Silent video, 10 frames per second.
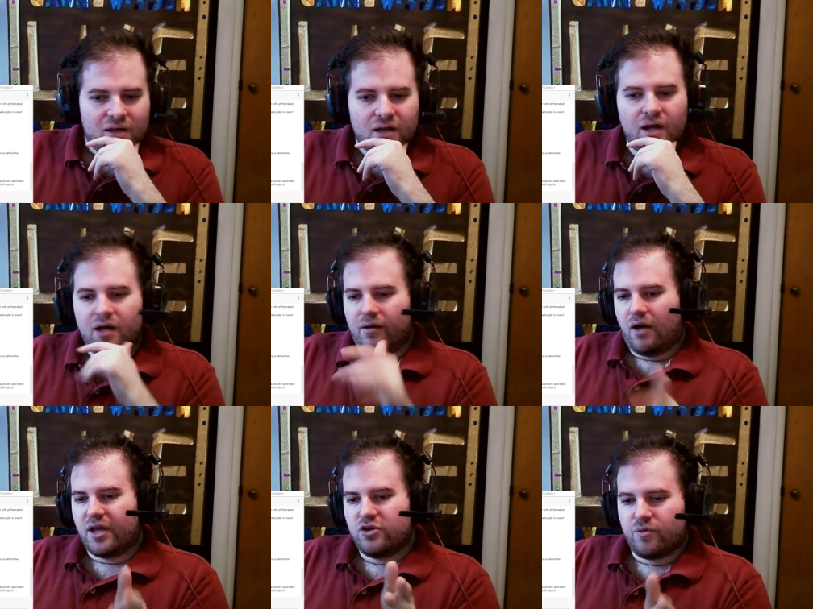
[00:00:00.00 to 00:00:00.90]
Uh, I'll
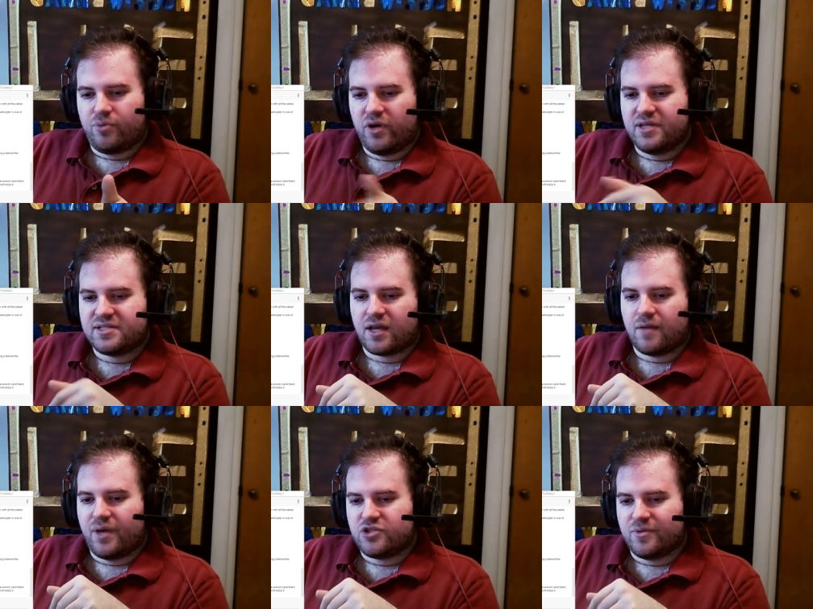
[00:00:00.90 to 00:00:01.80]
get your point in a second,
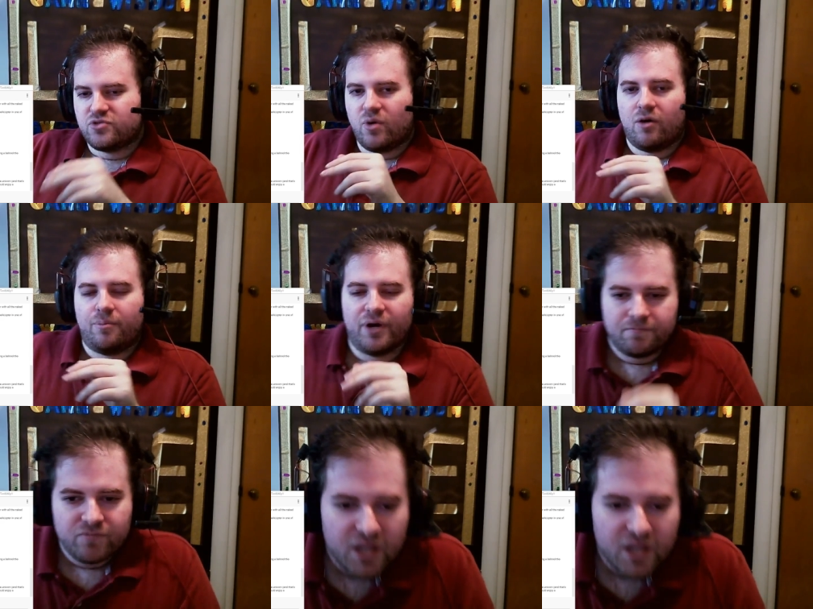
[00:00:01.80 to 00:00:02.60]
Benjamin, as well. But